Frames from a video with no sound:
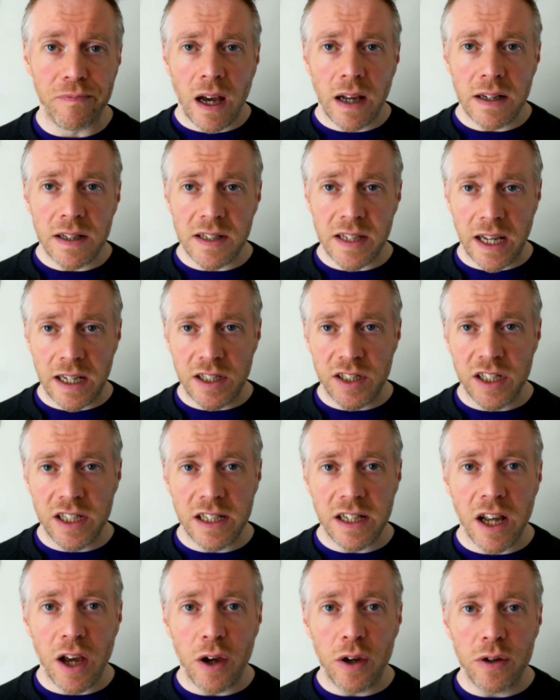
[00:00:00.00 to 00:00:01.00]
And essentially
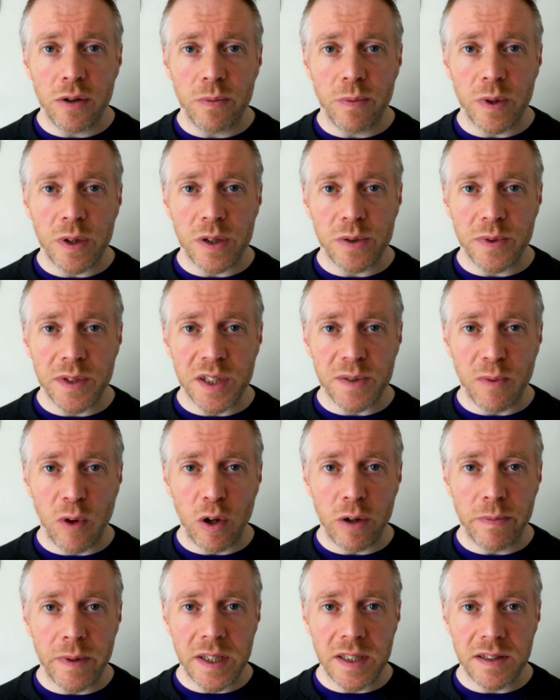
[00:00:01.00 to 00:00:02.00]
now, because with small
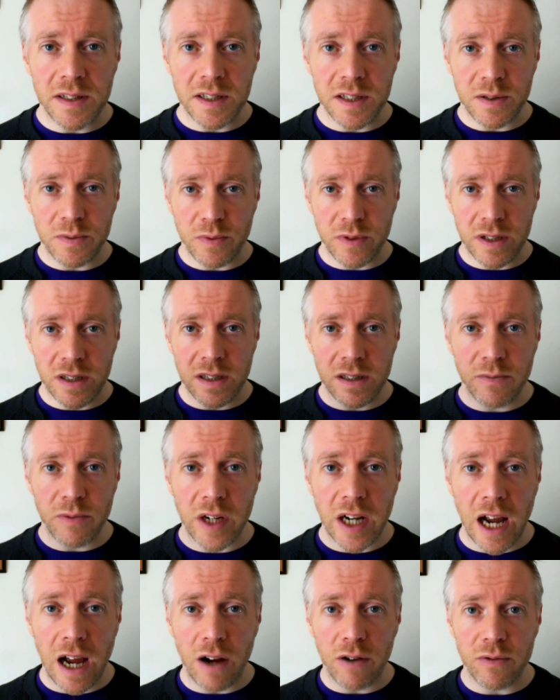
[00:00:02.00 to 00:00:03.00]
businesses,
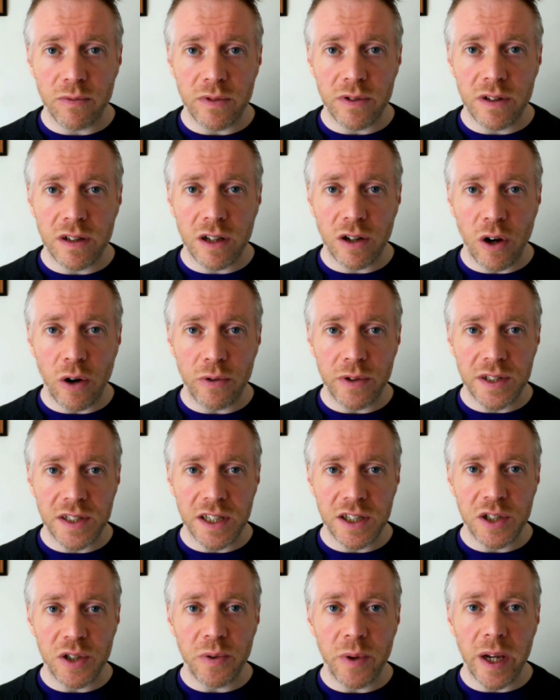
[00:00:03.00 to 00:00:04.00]
regarding the current
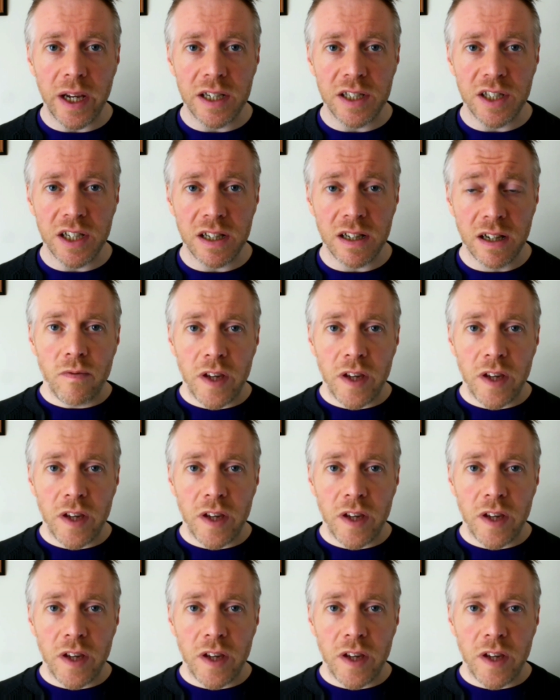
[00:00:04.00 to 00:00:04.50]
situation,